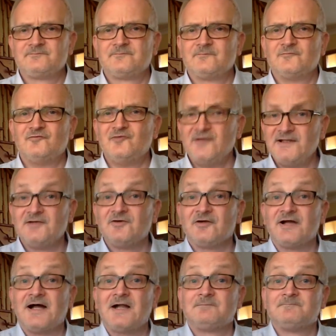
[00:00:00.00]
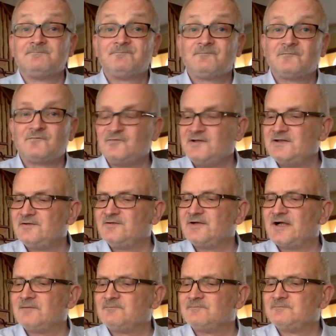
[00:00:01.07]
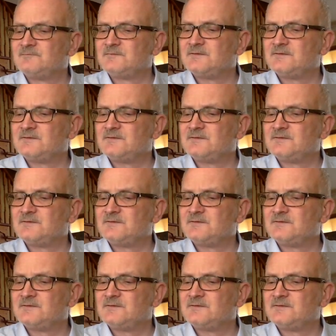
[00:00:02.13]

Really good album. Really good album.